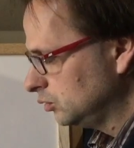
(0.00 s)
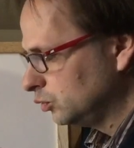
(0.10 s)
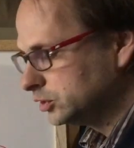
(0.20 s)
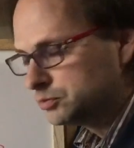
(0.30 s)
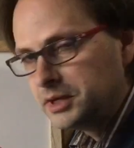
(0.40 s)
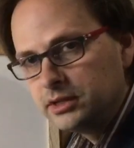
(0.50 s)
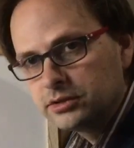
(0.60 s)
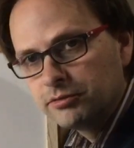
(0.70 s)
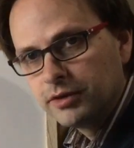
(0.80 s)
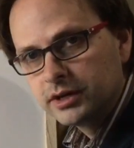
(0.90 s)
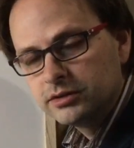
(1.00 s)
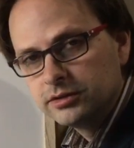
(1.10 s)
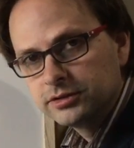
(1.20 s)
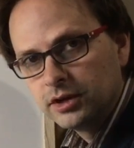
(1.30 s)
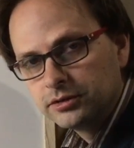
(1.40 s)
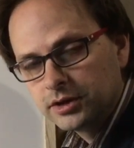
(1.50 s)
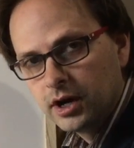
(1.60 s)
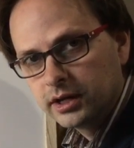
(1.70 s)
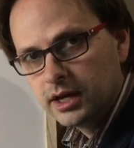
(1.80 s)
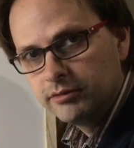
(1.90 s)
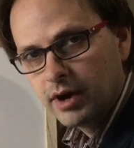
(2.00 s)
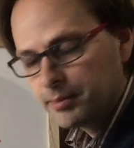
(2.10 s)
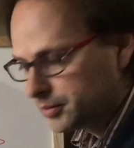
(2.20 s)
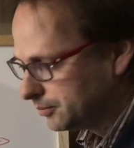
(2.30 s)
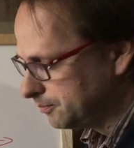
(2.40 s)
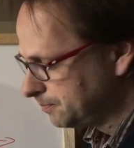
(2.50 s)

which means the function starts concave up.